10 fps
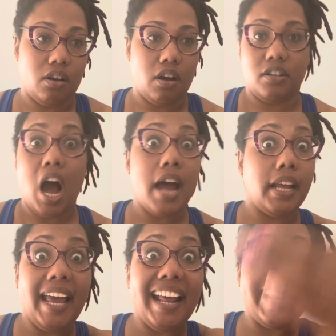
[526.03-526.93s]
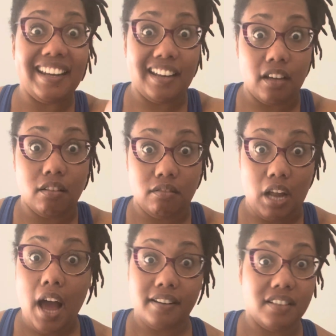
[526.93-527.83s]
not in
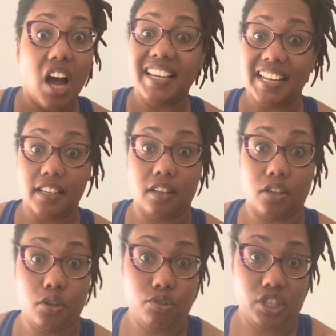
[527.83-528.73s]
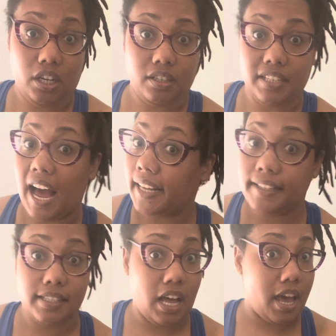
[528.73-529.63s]
the coochie, not
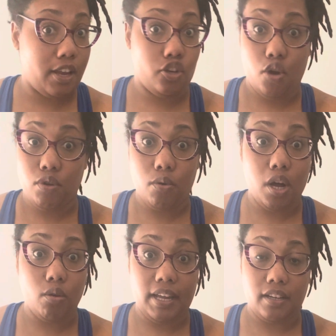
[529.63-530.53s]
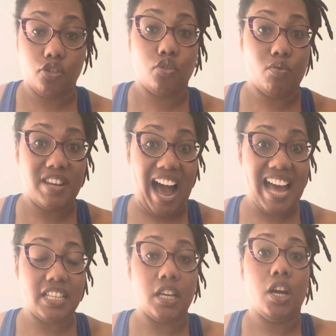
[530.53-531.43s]
inside. No, ladies, do
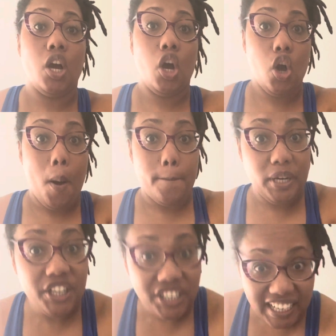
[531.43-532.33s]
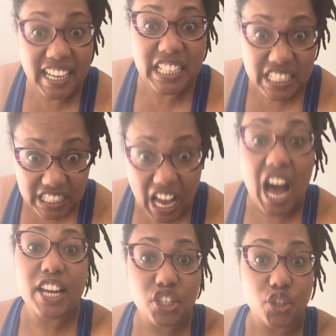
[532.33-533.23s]
not put it
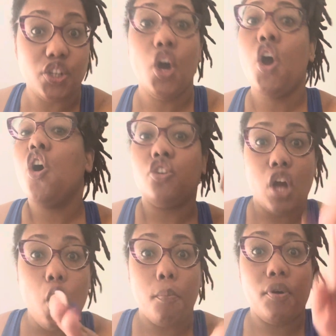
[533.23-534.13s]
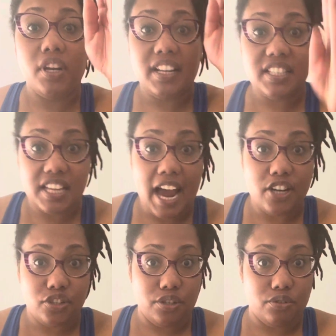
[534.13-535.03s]
inside don't put it inside
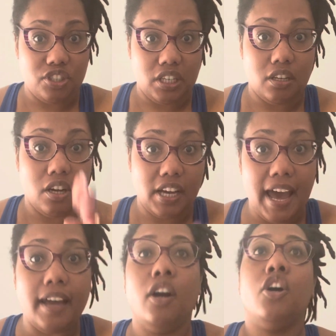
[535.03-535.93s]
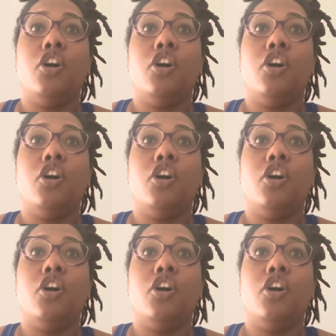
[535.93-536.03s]
your coochie, okay?